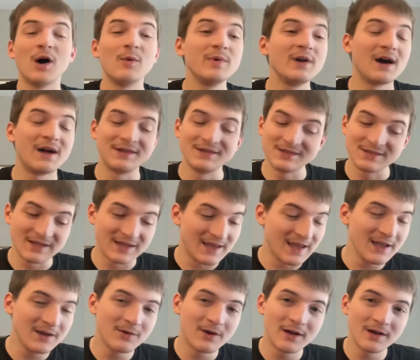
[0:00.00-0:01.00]
I'll be honest, the
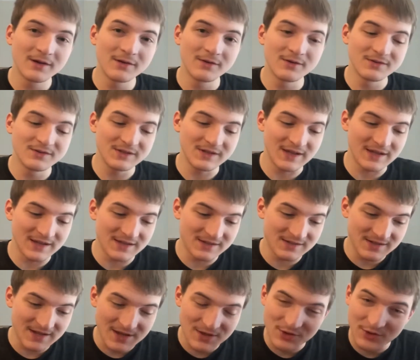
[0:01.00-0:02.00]
Kane Chronicles
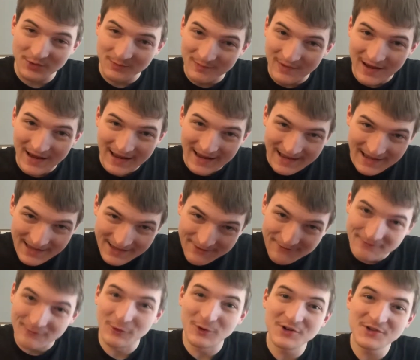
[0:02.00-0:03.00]
is either my
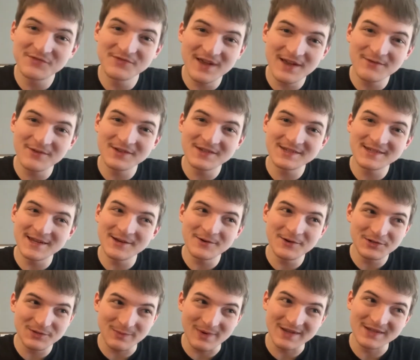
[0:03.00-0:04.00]
first favorite
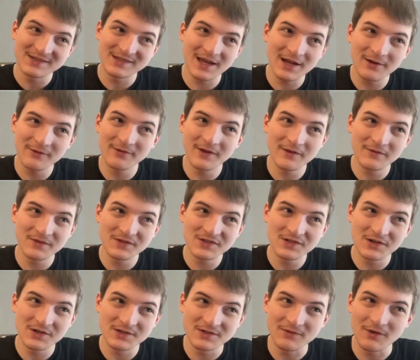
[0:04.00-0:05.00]
series or my second favorite
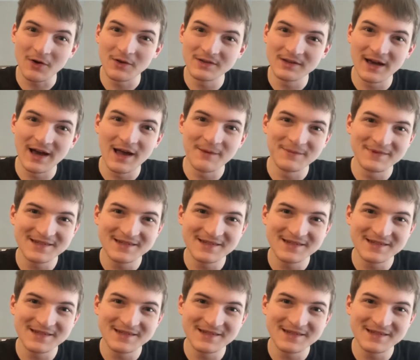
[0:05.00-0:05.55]
series of all time.